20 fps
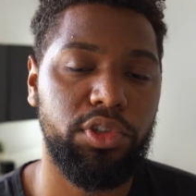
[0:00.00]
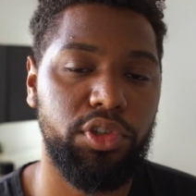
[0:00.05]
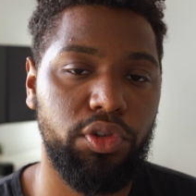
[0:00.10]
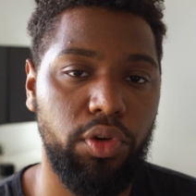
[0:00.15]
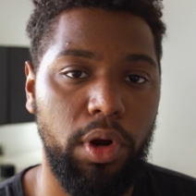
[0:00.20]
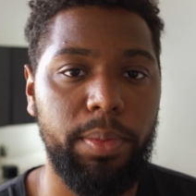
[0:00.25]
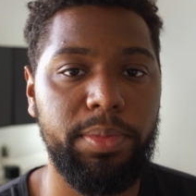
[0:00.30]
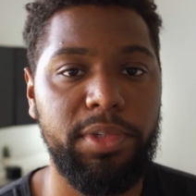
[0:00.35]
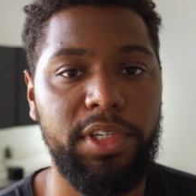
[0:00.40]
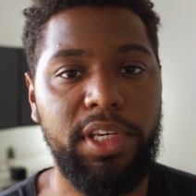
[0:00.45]

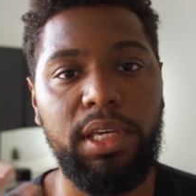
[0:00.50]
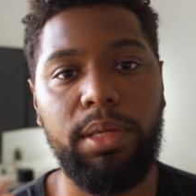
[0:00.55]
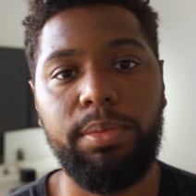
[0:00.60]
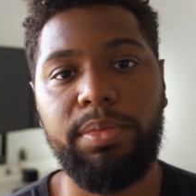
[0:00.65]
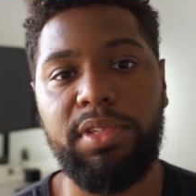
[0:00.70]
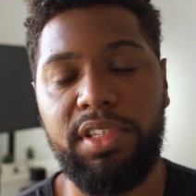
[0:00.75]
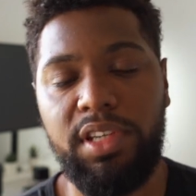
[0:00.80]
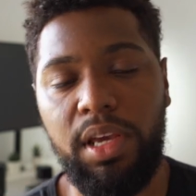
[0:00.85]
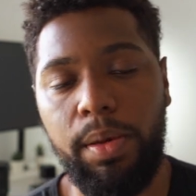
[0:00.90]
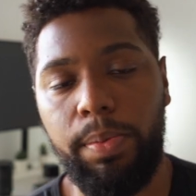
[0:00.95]
Scrum
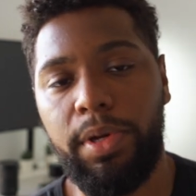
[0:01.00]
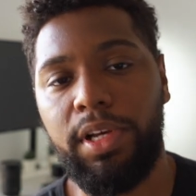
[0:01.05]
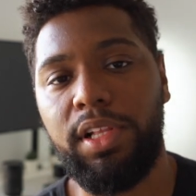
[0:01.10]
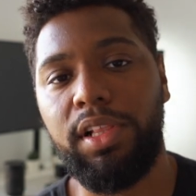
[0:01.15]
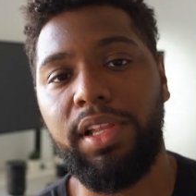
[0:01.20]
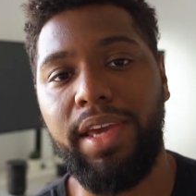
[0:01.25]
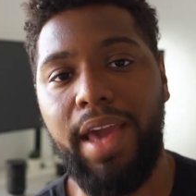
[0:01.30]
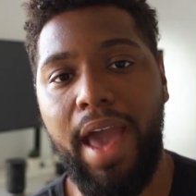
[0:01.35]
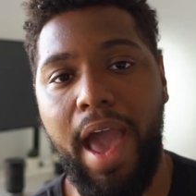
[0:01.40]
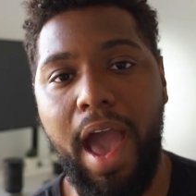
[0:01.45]
teams
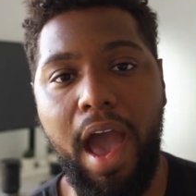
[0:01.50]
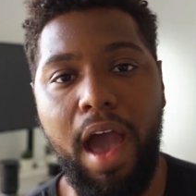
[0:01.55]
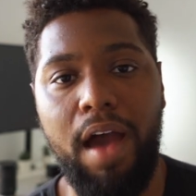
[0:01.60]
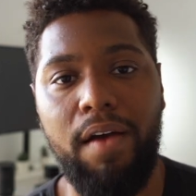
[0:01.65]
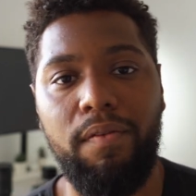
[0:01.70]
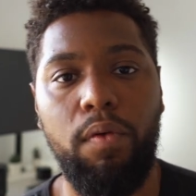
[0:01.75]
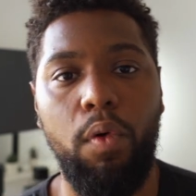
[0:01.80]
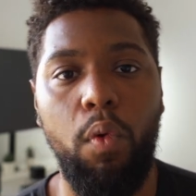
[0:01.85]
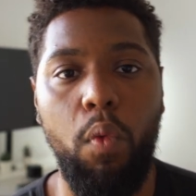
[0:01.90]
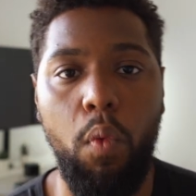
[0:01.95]
typically
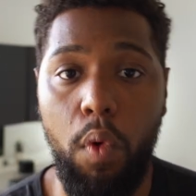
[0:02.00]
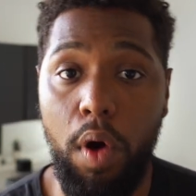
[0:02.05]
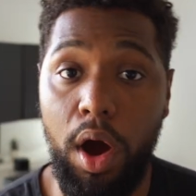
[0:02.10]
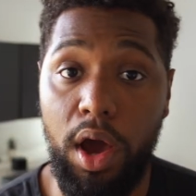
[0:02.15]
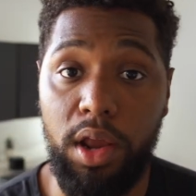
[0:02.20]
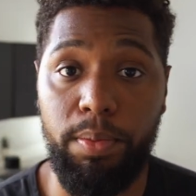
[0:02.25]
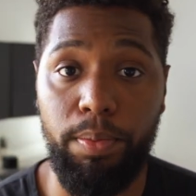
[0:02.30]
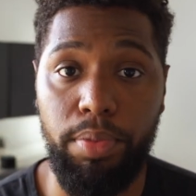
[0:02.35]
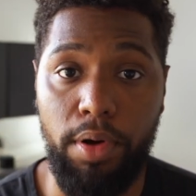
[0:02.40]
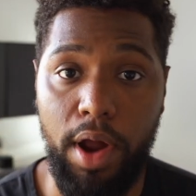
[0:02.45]
have
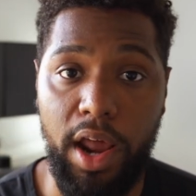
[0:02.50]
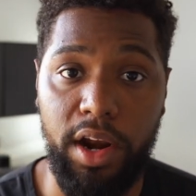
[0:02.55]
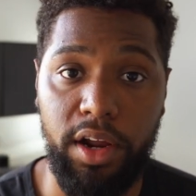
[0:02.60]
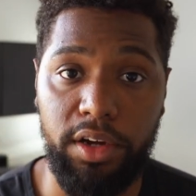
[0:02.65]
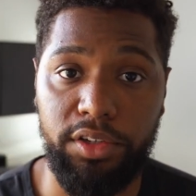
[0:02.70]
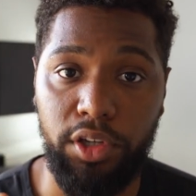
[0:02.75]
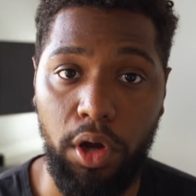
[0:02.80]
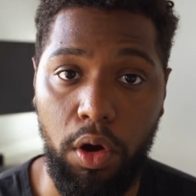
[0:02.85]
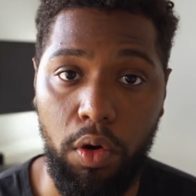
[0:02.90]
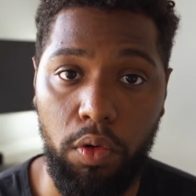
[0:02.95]
one
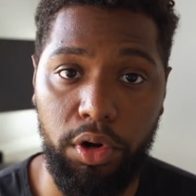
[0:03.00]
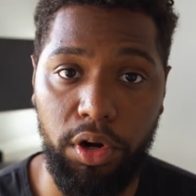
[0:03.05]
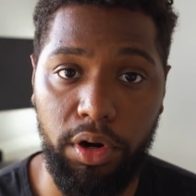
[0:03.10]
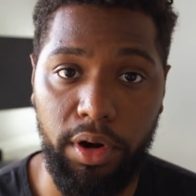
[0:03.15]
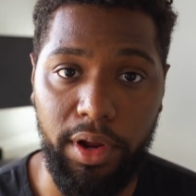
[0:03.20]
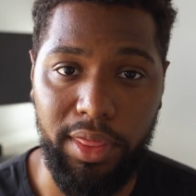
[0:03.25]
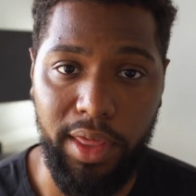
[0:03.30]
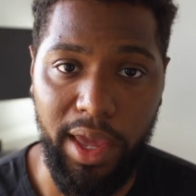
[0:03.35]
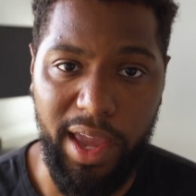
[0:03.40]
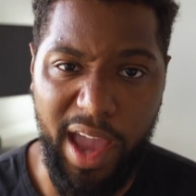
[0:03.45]
product owner
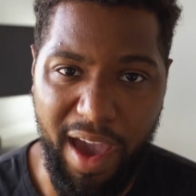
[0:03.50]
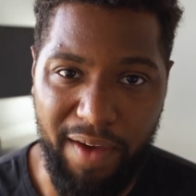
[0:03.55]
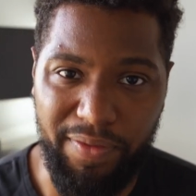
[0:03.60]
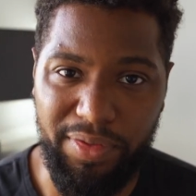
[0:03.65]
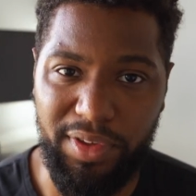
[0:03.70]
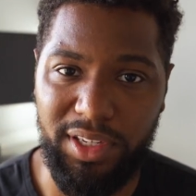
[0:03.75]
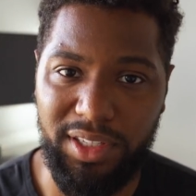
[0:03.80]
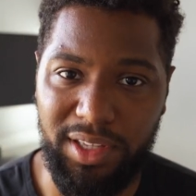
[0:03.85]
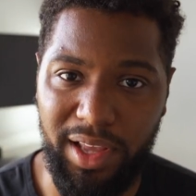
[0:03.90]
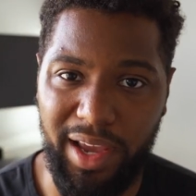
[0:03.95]
and they
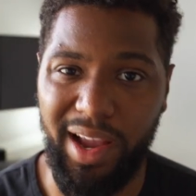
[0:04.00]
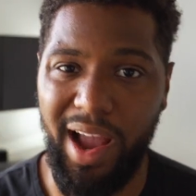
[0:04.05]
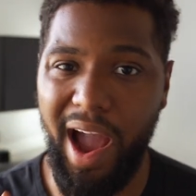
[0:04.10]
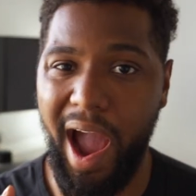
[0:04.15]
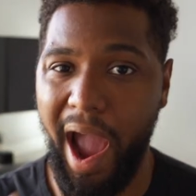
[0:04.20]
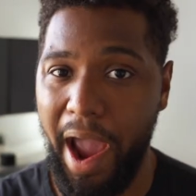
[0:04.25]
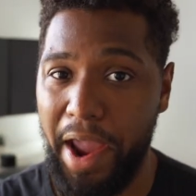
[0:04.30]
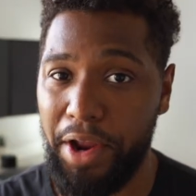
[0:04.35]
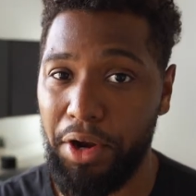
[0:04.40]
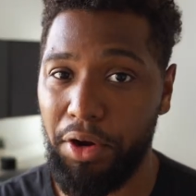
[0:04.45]
have this like
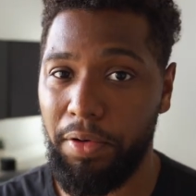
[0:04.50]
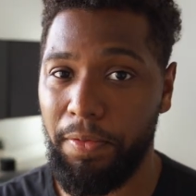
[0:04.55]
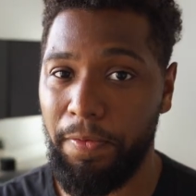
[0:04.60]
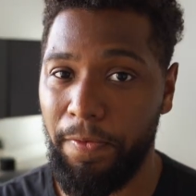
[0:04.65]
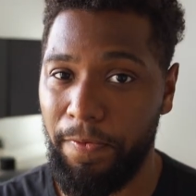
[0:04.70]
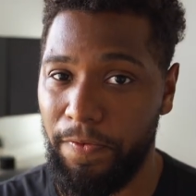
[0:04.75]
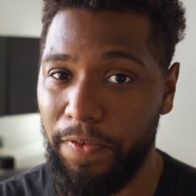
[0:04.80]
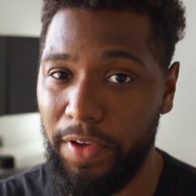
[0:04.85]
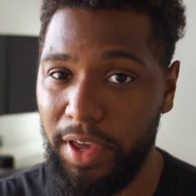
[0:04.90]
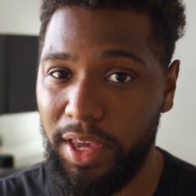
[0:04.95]
iron
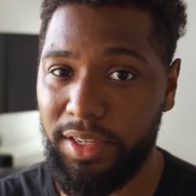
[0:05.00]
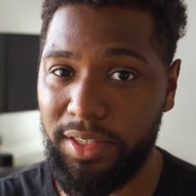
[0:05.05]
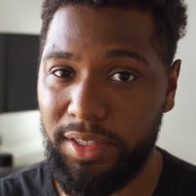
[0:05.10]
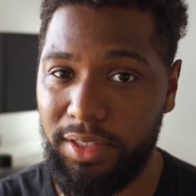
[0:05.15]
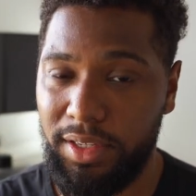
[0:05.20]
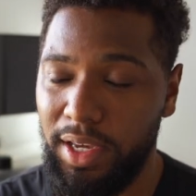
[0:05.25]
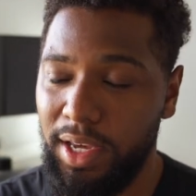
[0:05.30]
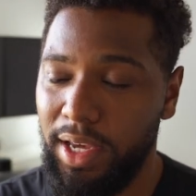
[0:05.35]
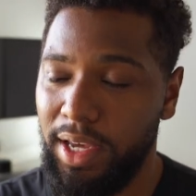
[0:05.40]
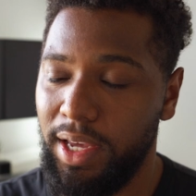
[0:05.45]
fist,